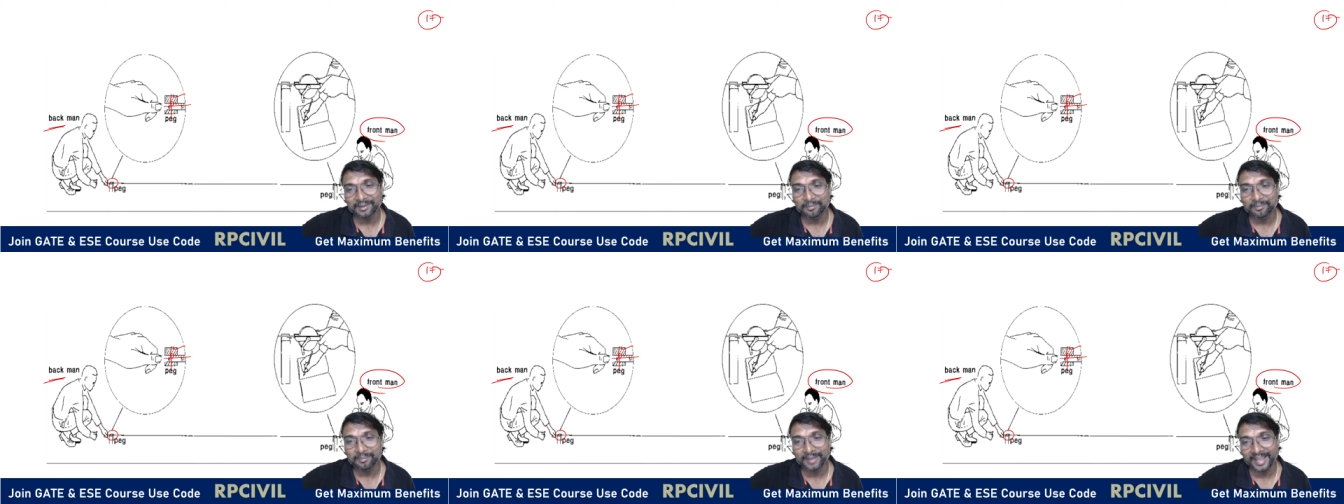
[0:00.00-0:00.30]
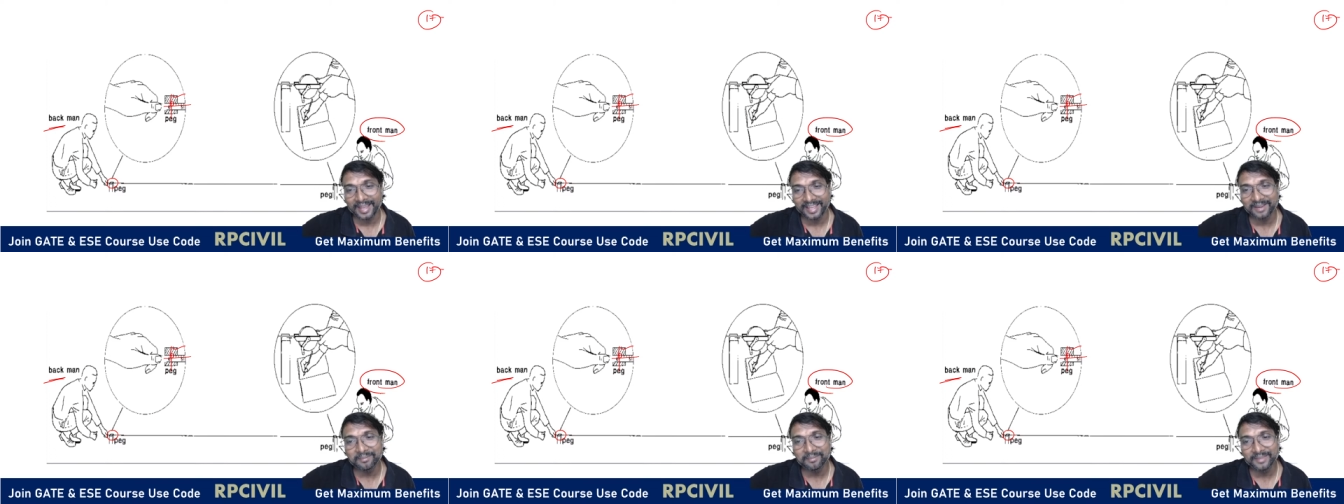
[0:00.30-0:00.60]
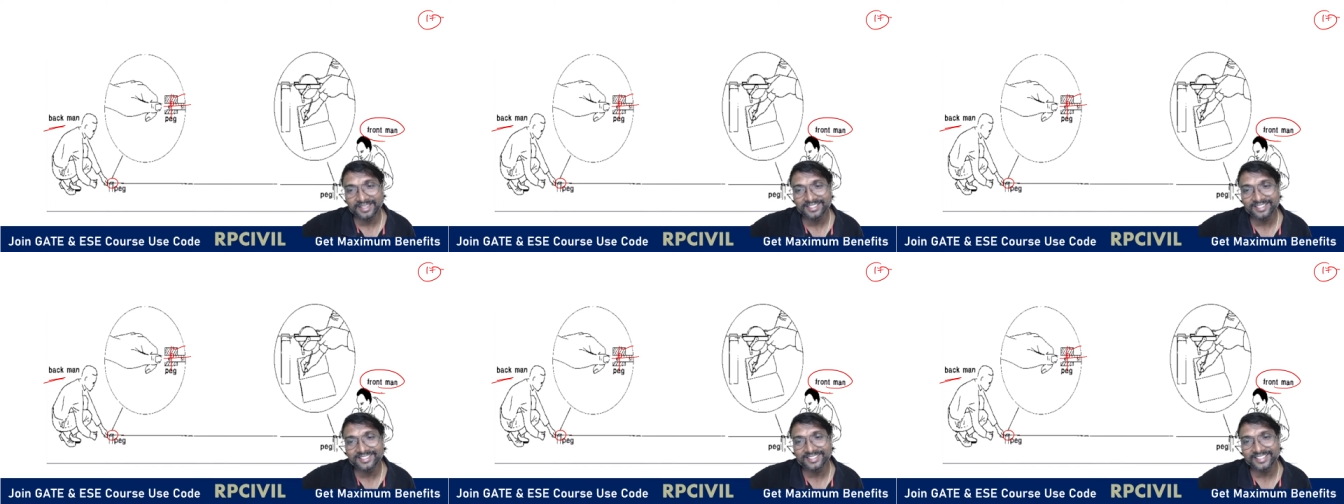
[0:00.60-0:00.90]
Man
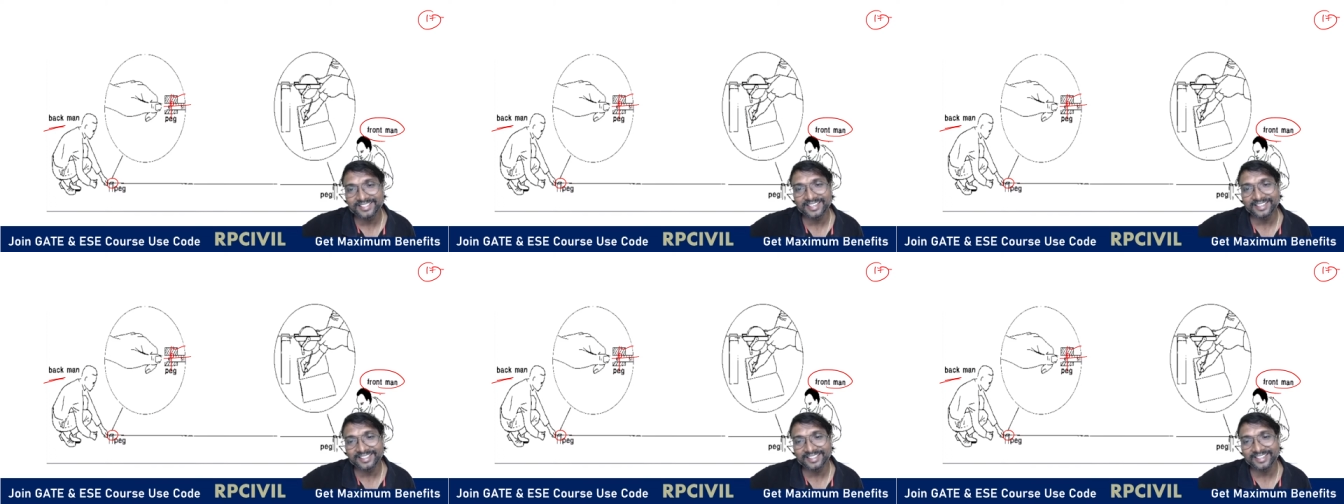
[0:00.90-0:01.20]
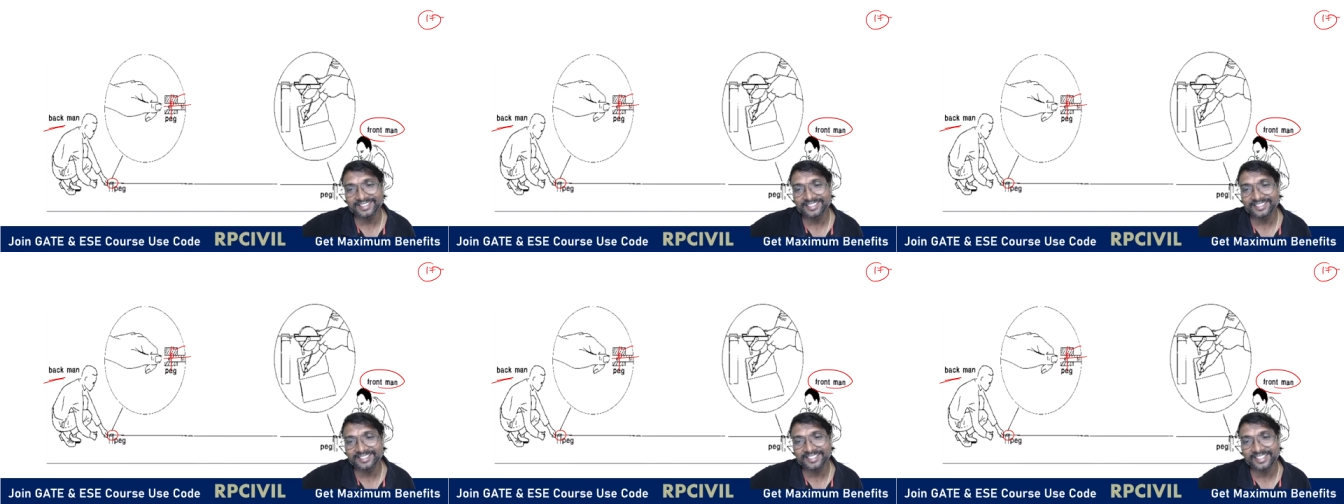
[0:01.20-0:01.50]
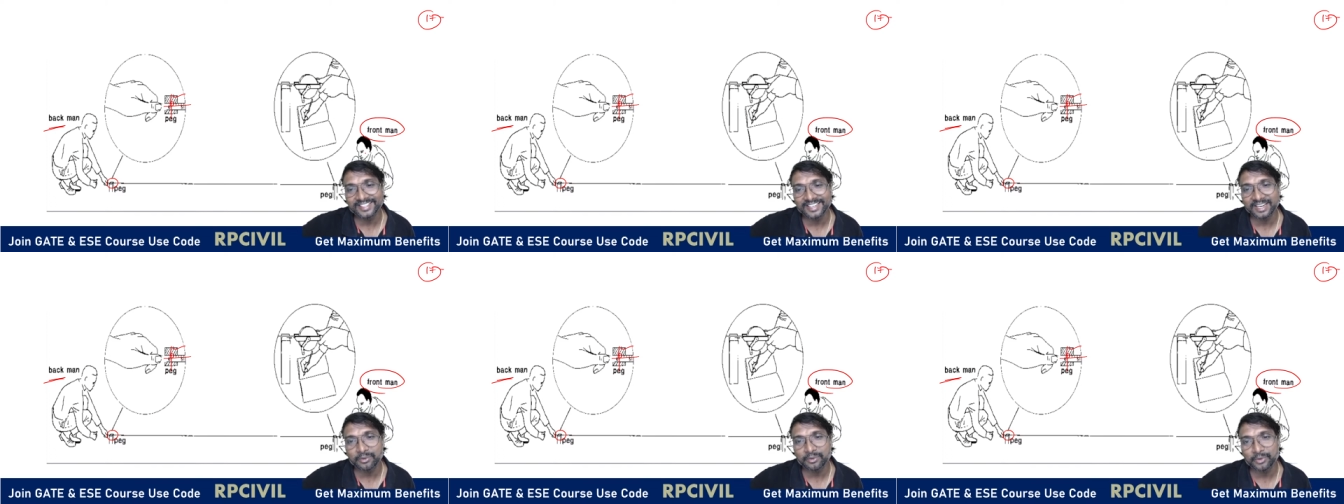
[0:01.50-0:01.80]
means that is a
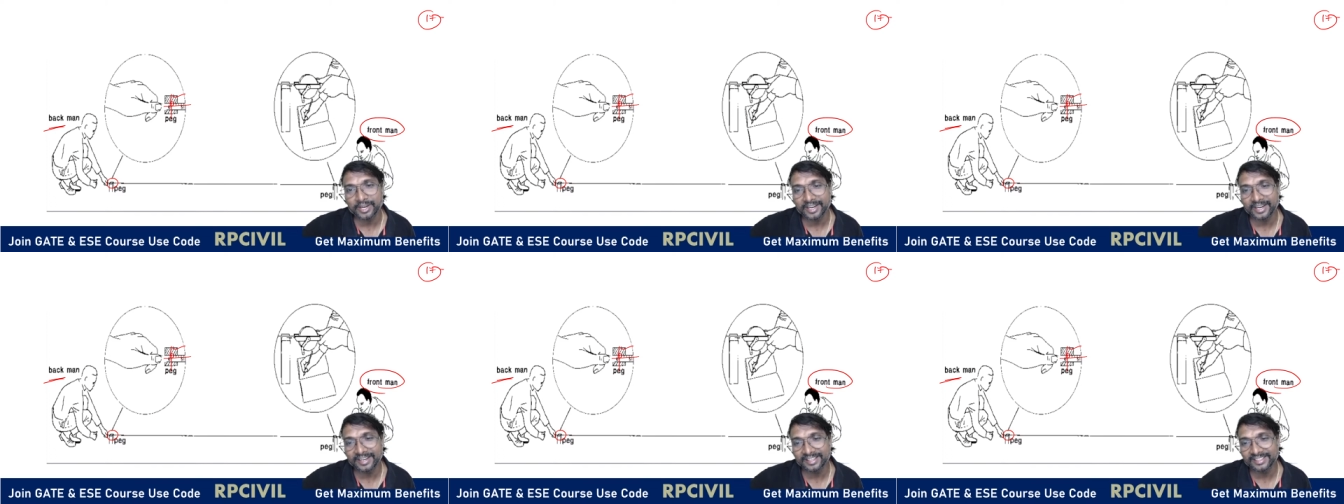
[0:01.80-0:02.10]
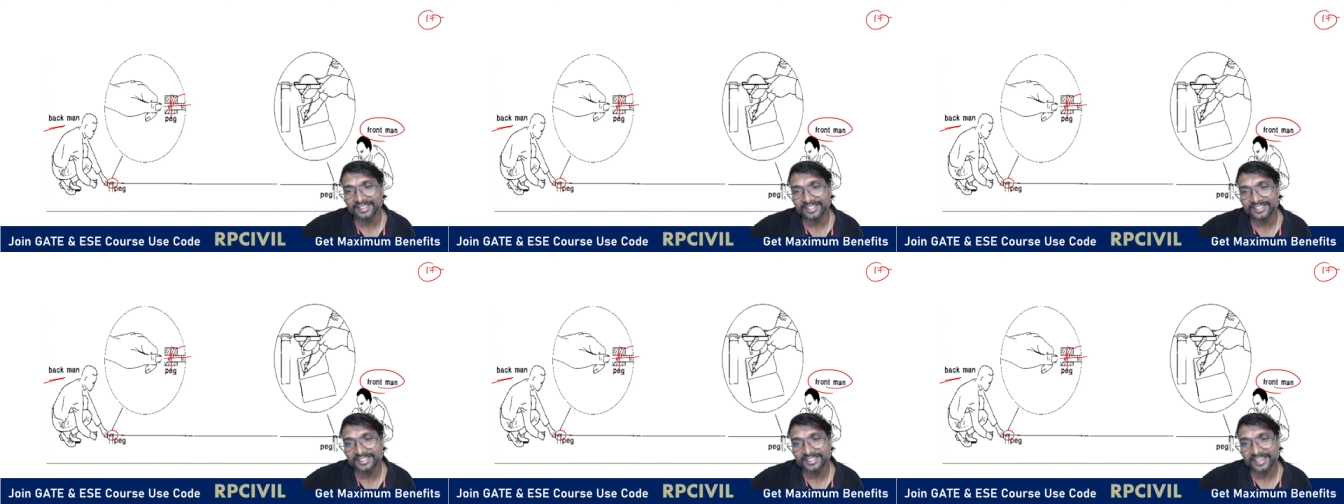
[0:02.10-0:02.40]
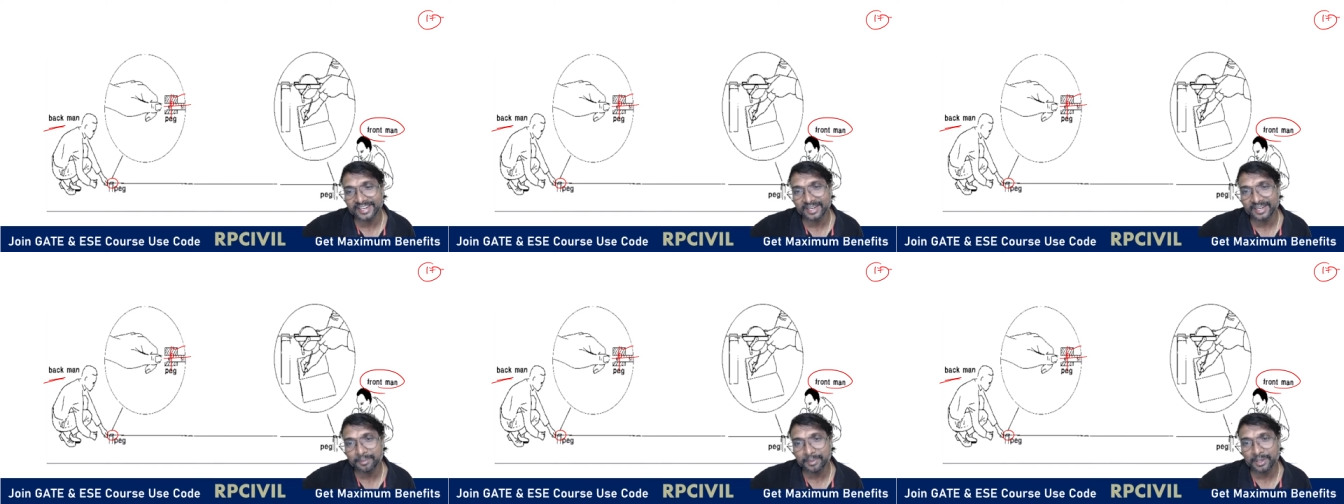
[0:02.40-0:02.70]
general word, right? In the
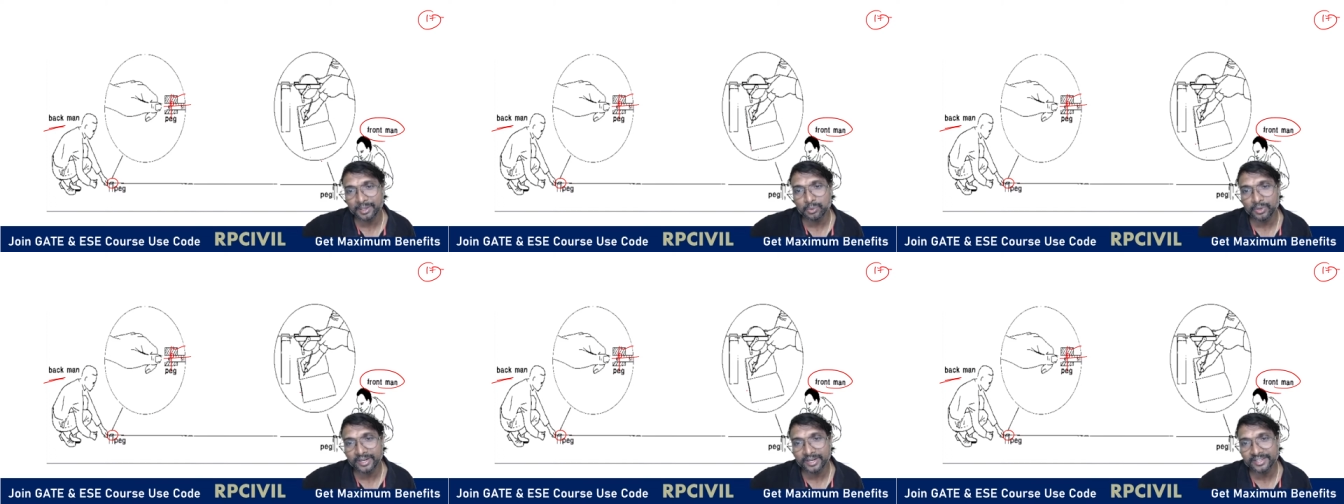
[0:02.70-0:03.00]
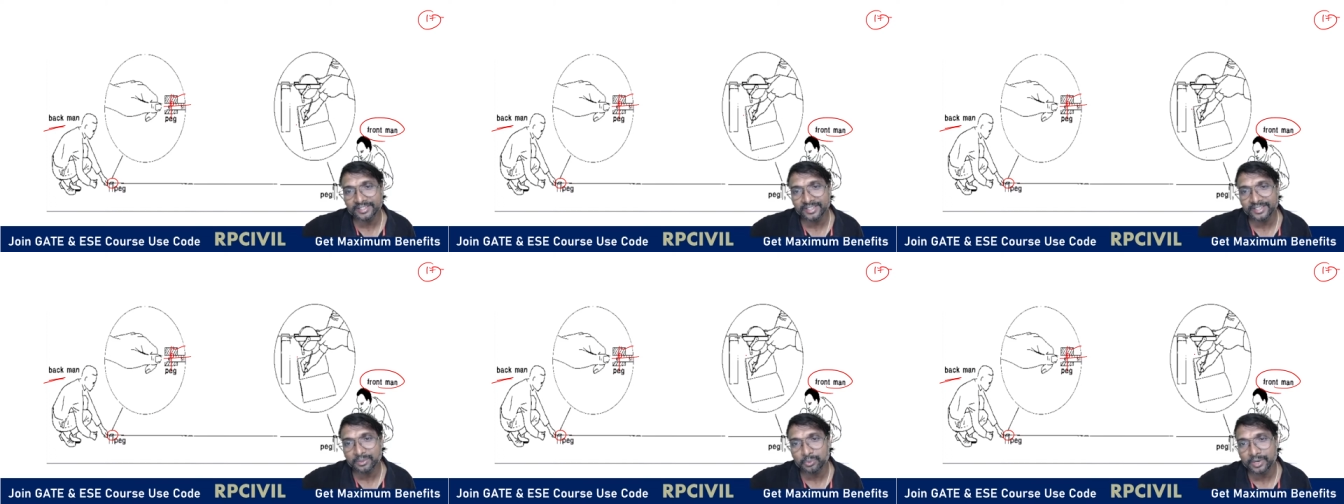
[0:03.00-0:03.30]
second peg, what is that?